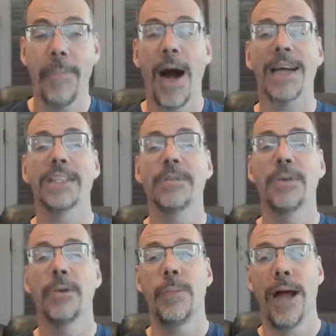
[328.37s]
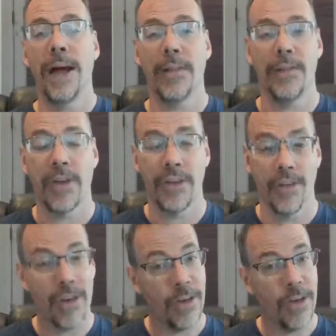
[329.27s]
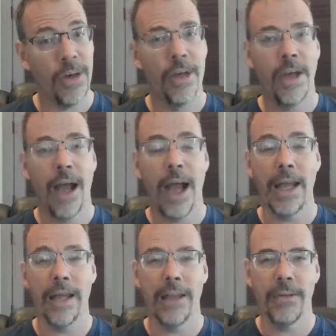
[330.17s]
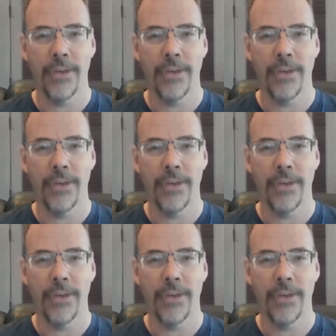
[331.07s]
possible path to consider, i.e.